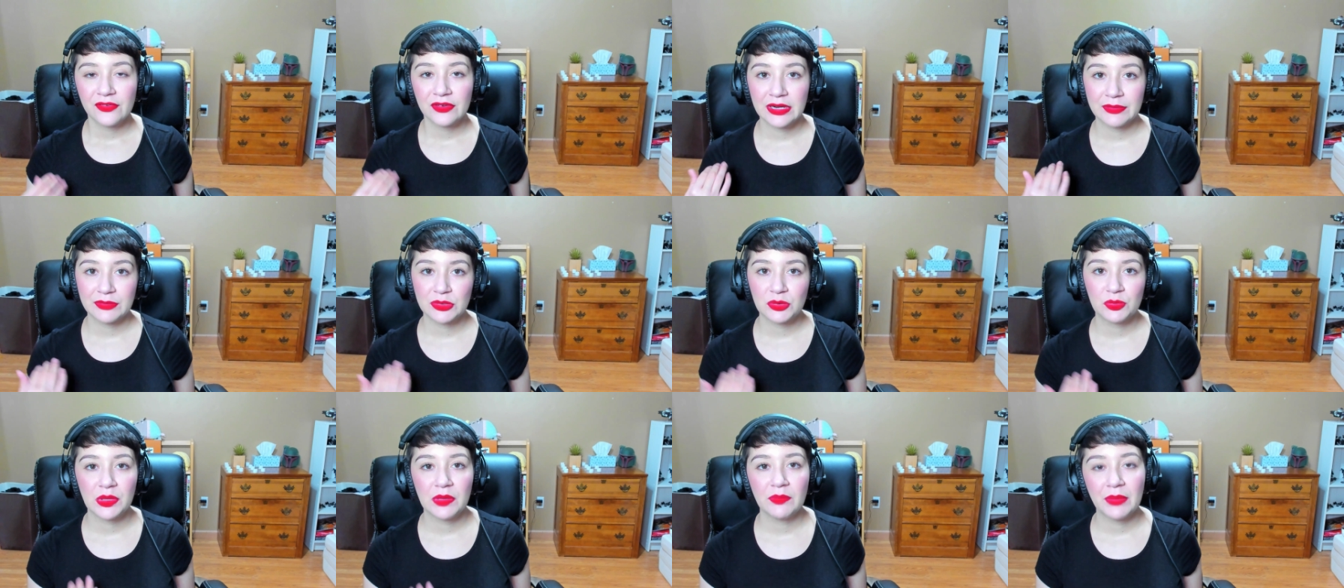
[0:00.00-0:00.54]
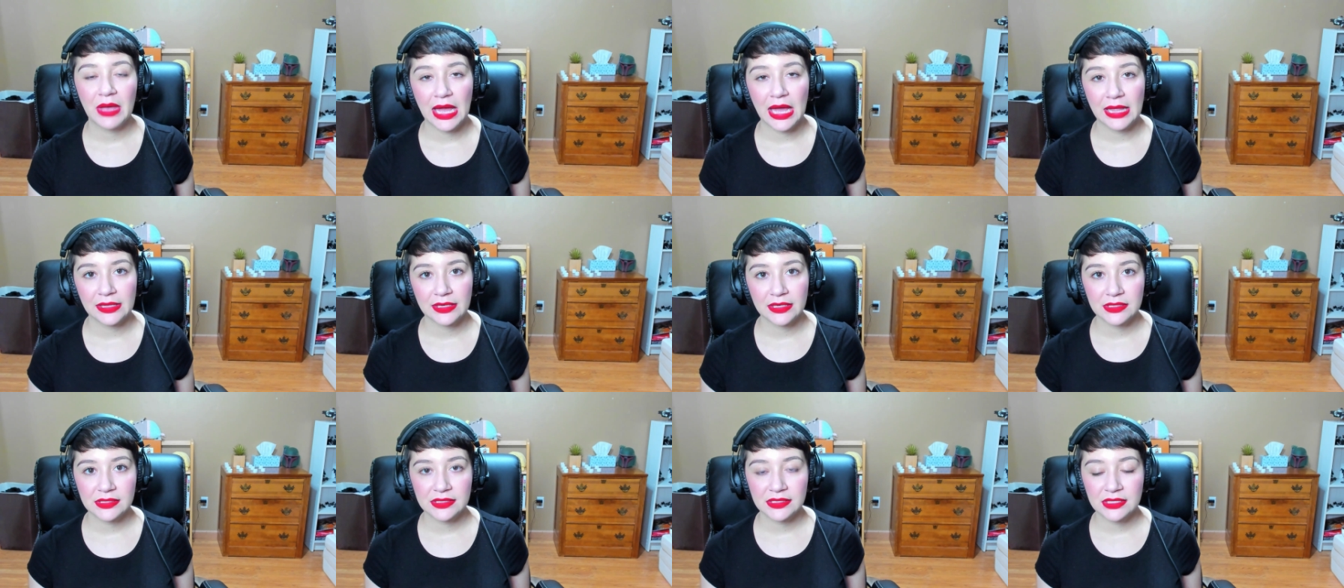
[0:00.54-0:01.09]
for him to be
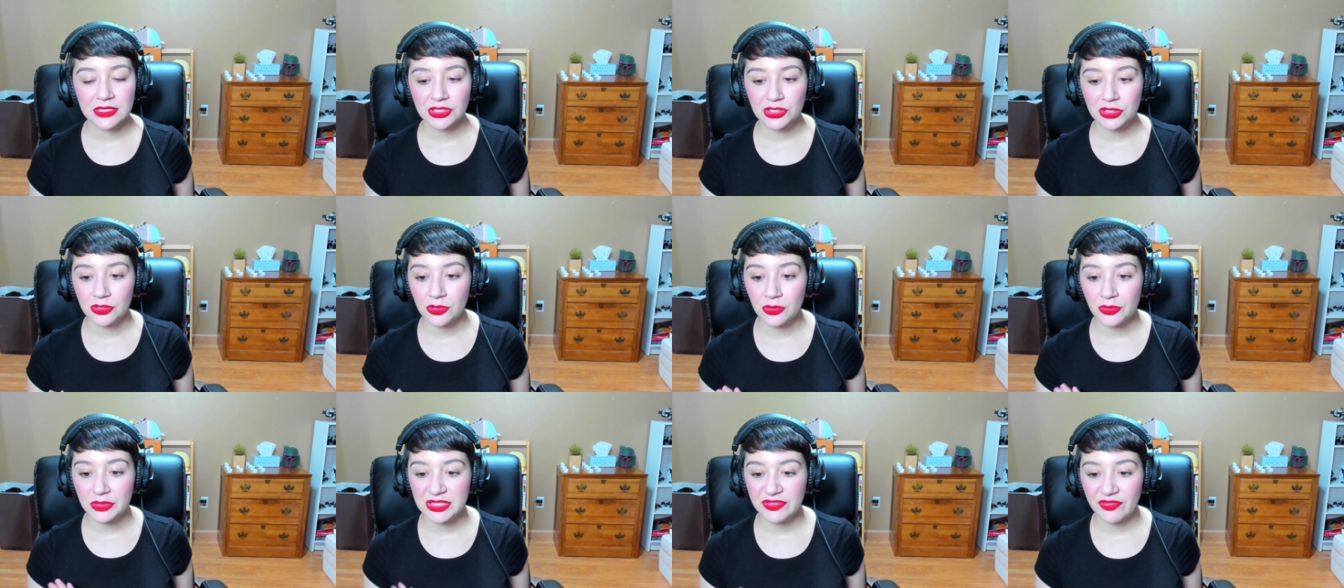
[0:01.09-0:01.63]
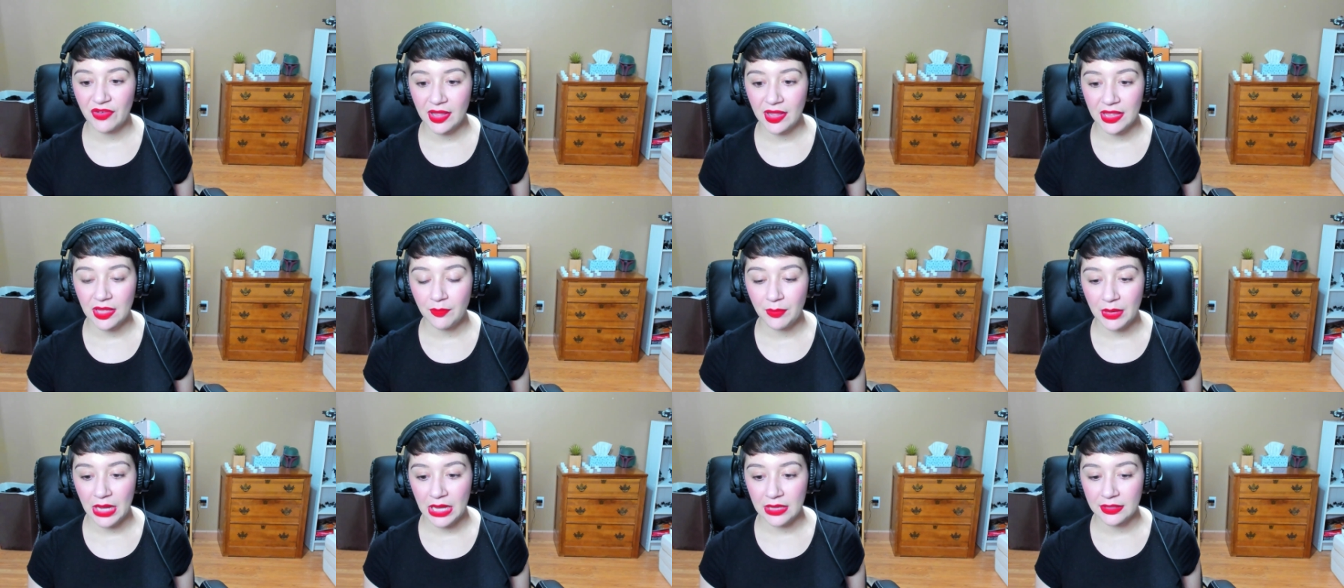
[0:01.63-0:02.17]
balanced. His soul was
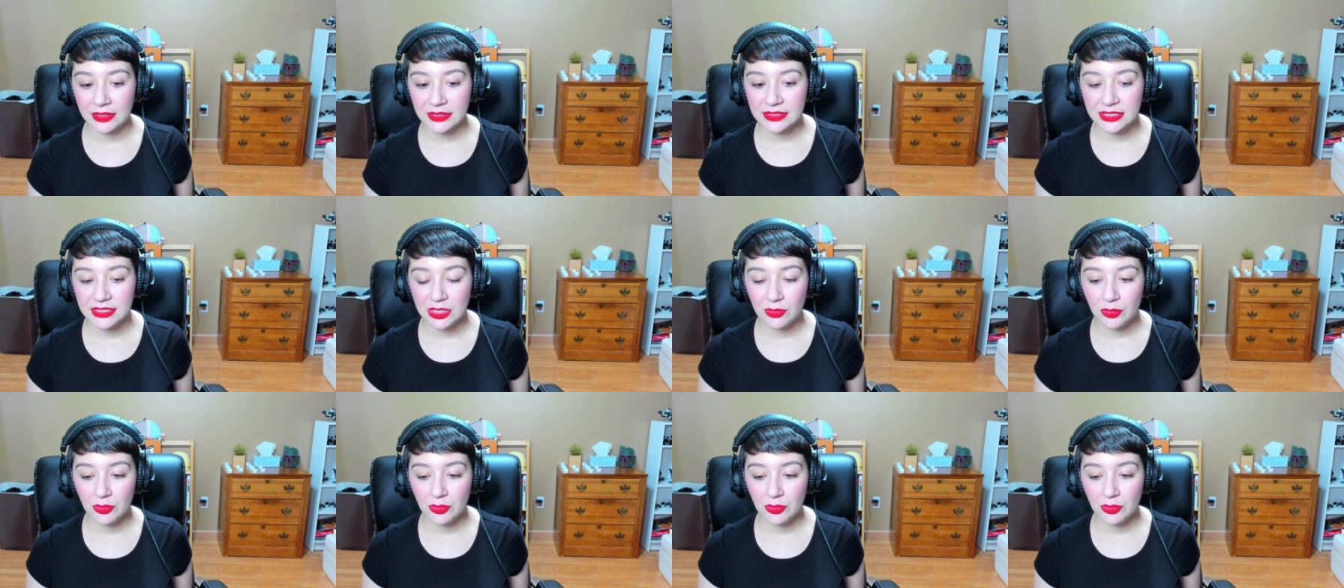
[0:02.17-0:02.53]
finally balanced.